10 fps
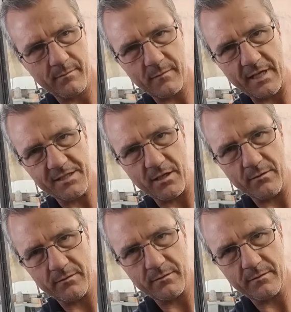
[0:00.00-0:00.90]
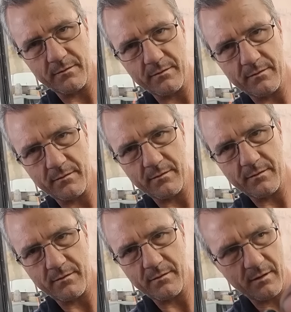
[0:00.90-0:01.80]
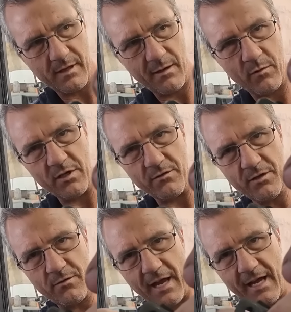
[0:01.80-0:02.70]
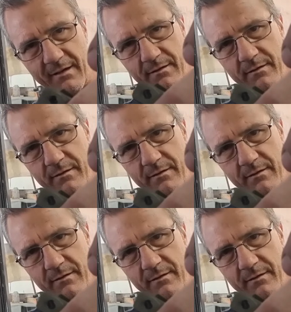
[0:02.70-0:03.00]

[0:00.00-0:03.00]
Like so. And when you do that,